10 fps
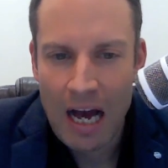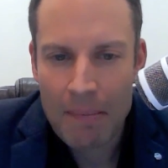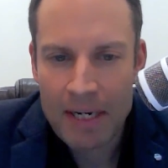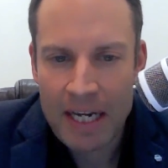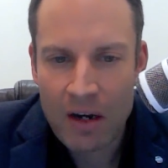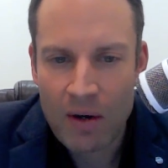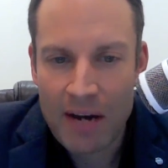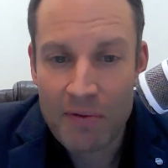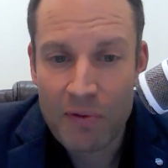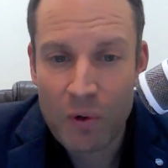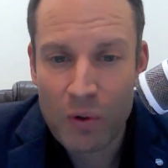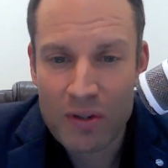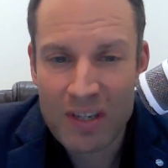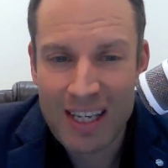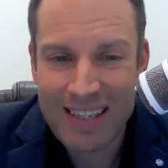Armadale at
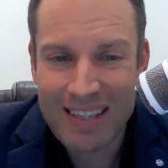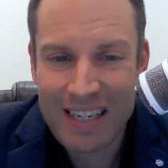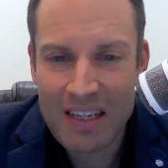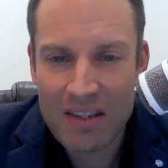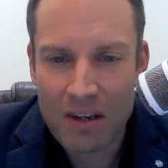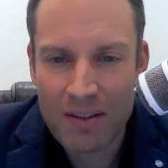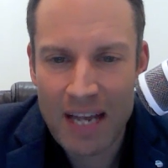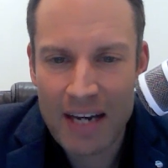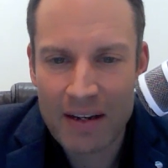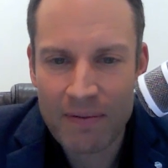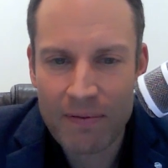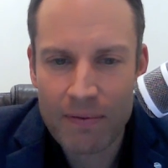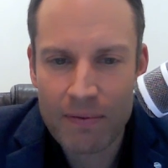460, so it's had a